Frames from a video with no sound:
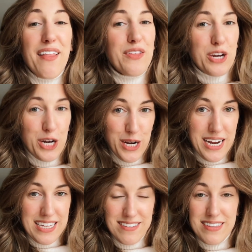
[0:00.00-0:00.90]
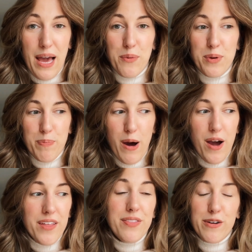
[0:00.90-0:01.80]
the curtains that we
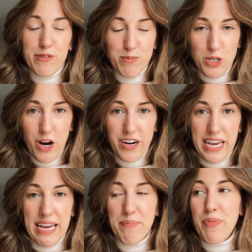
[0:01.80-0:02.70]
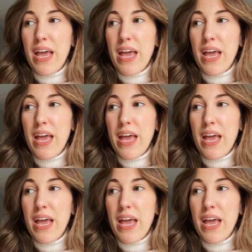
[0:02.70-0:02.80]
bought, they're from Target,